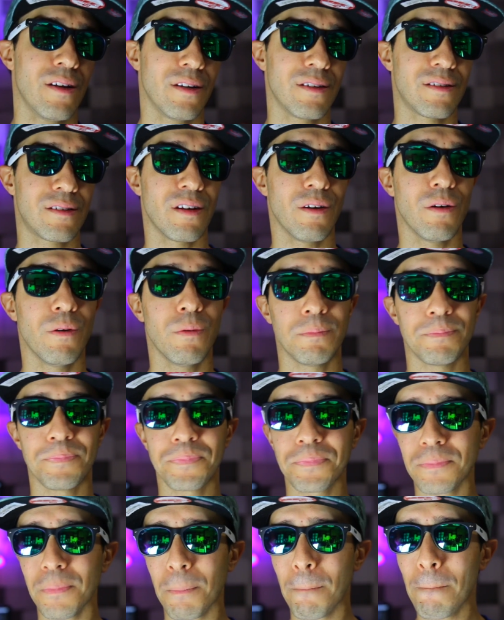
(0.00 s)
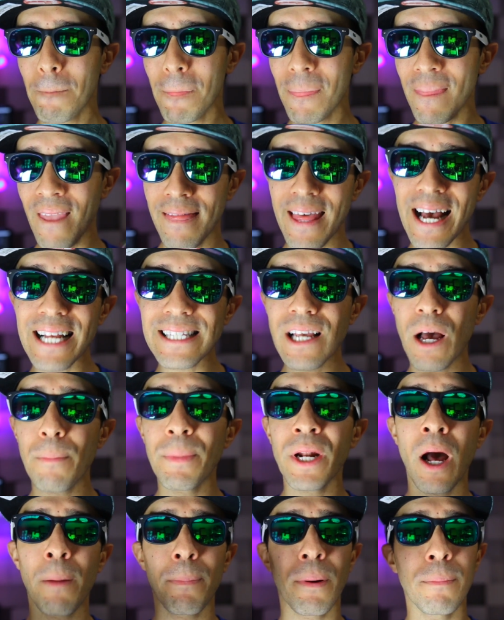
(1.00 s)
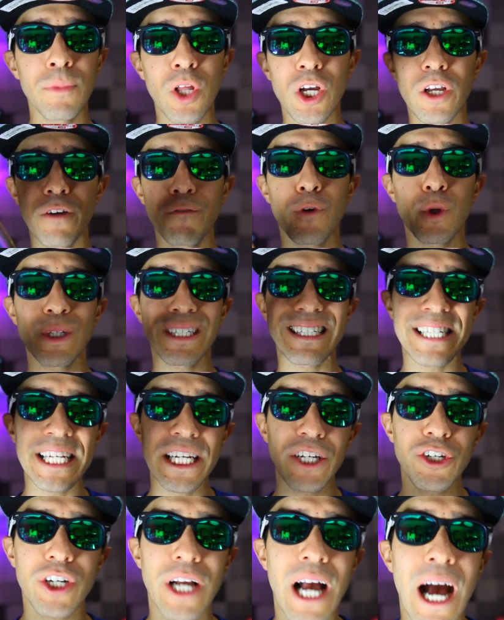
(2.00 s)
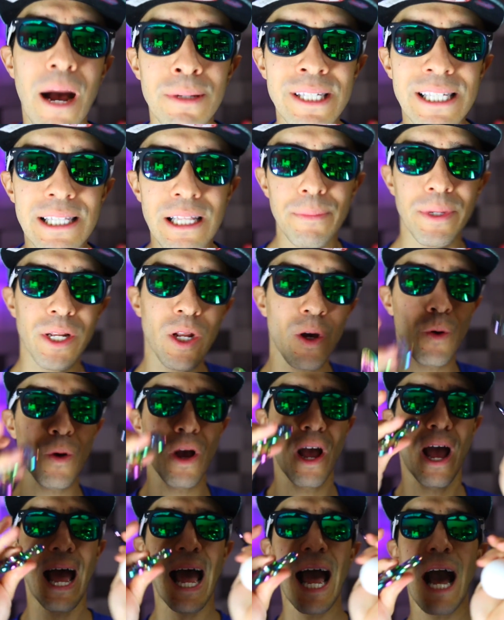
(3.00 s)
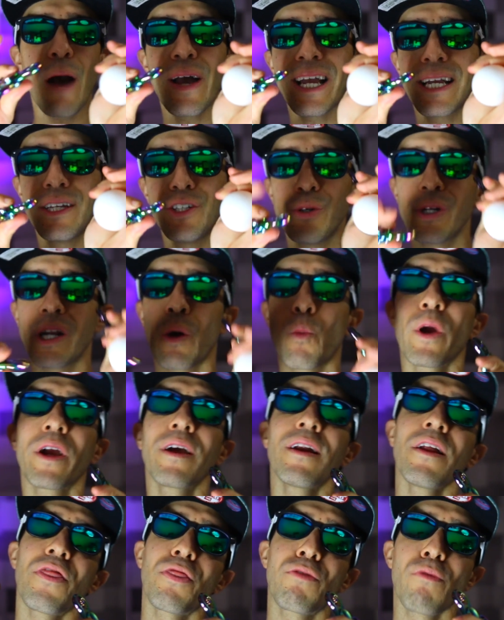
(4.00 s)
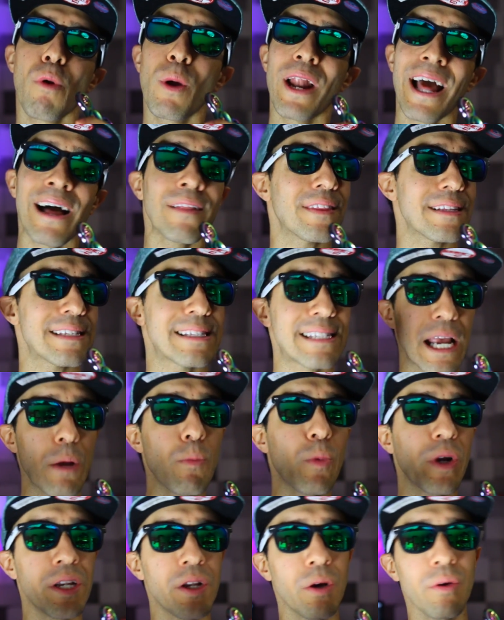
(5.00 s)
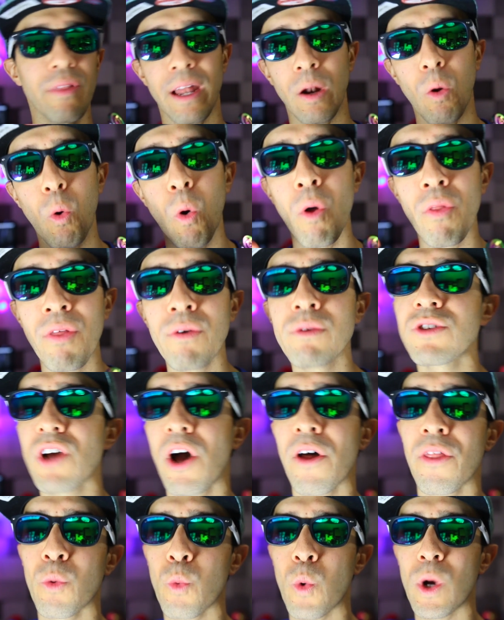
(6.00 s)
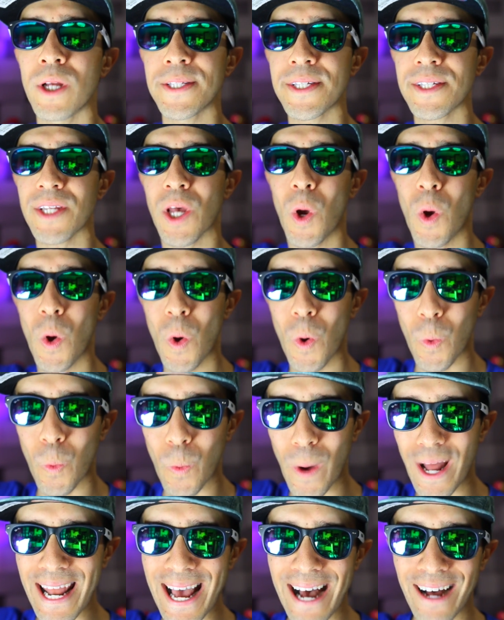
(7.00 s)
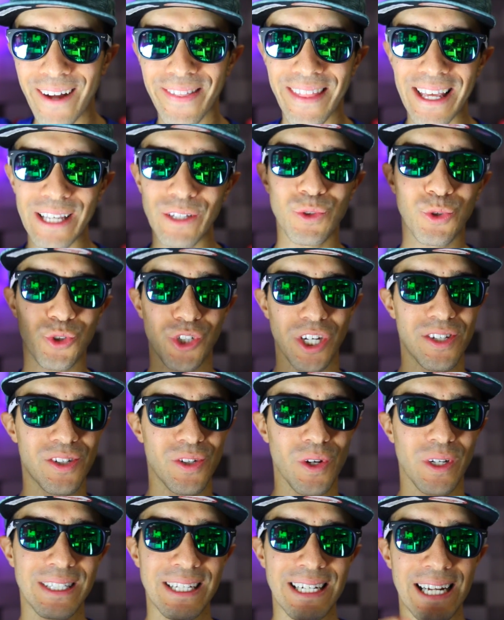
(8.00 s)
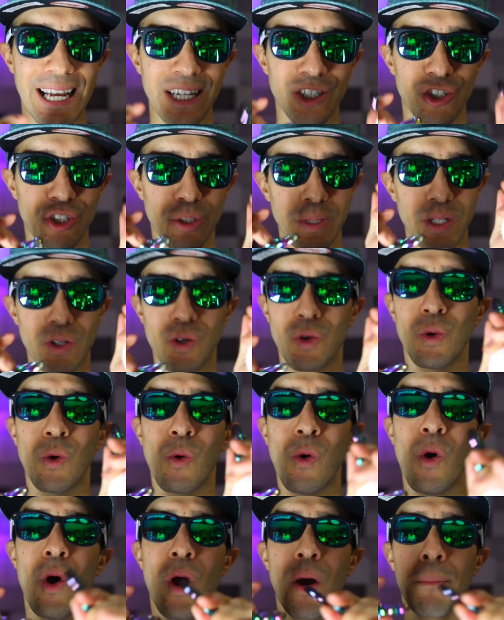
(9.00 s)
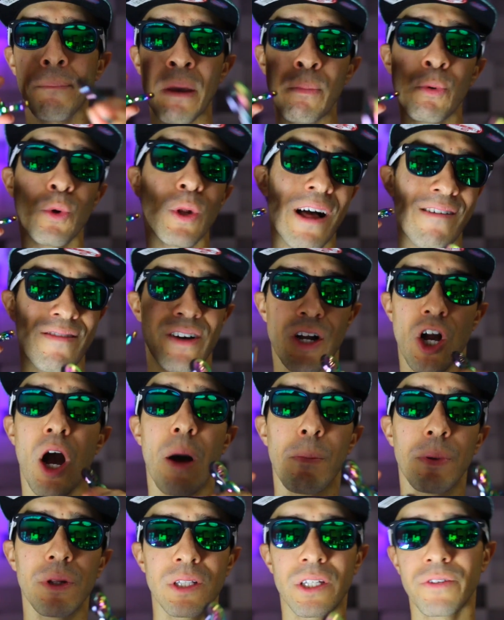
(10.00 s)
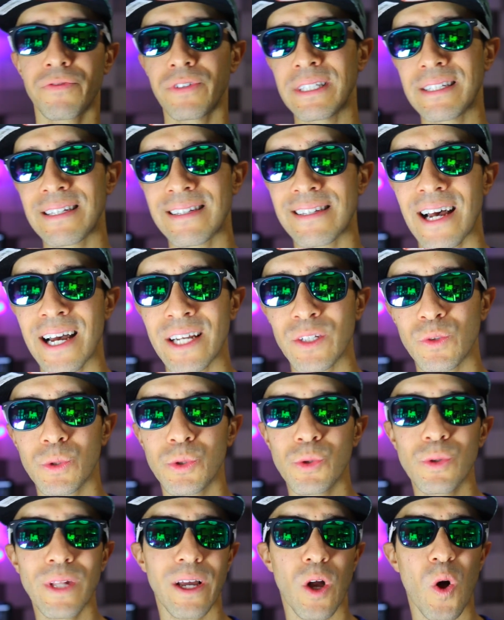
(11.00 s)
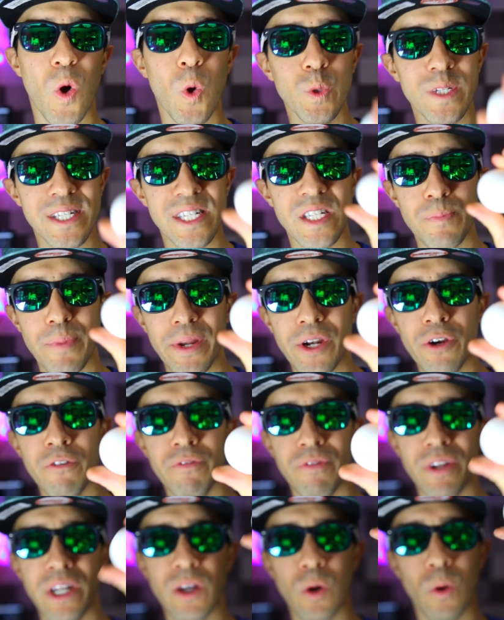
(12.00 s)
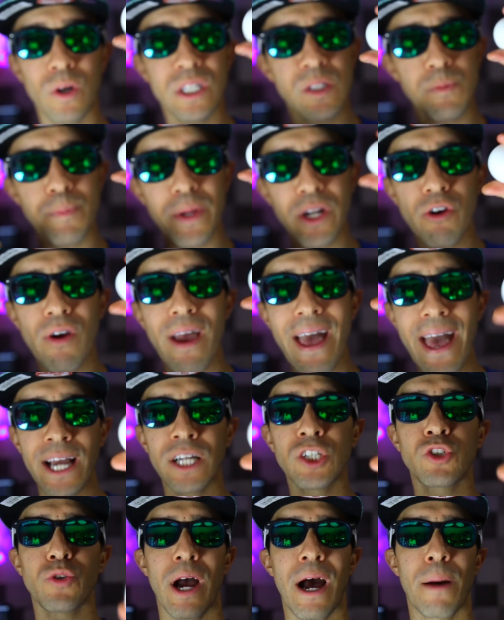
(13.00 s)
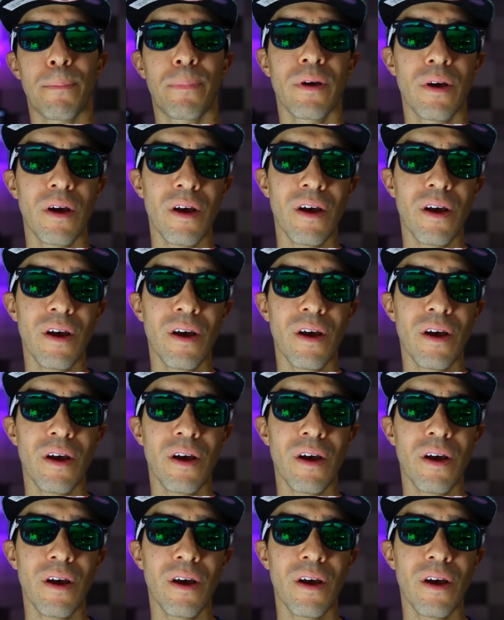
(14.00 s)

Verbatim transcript: So that's coming up. I'm looking forward to seeing your comments. Let me know how I could do it, and we're gonna throw it out the same window that all those other ones went out that you just saw today. It should be cool. Maybe we'll have a couple of different designs. We'll do like a whole spinner video, a spinner and drop.